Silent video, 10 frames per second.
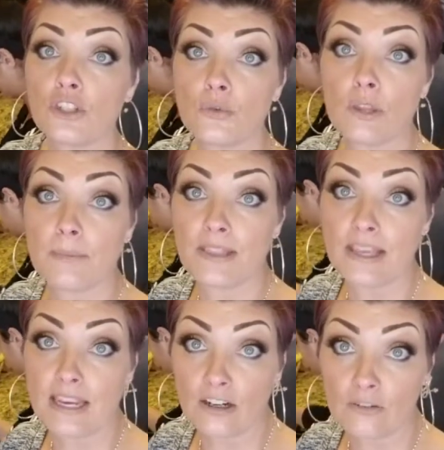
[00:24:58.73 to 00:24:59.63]
do them in
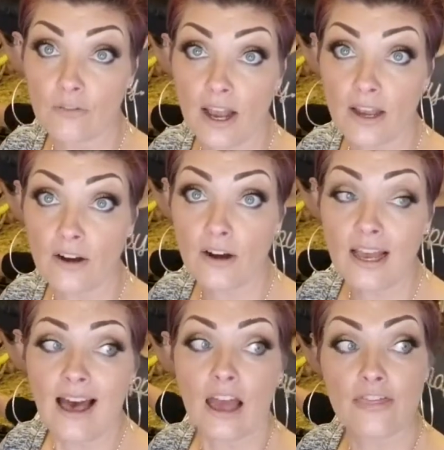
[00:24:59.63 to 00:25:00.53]
the air fryer.
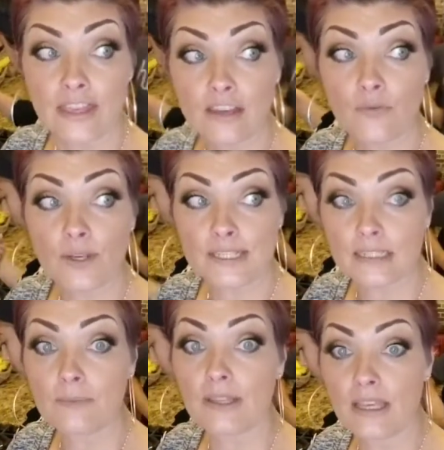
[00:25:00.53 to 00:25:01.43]
I think if we did
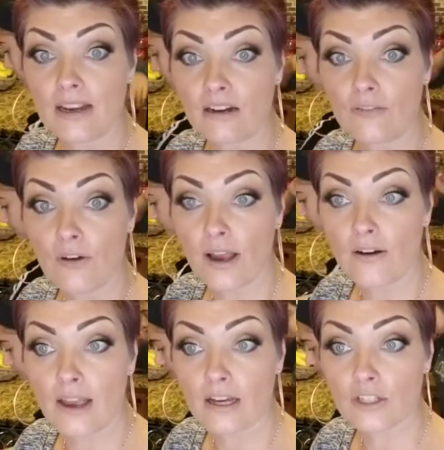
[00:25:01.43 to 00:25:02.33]
them in the air
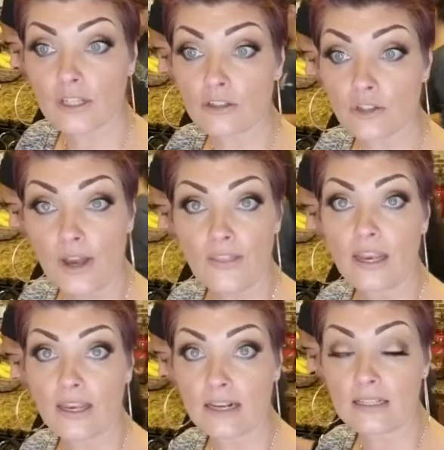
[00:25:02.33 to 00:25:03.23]
fryer, actually, I'll try
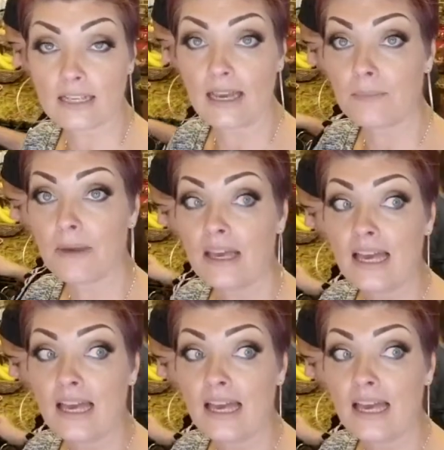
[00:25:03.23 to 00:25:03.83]
that next time.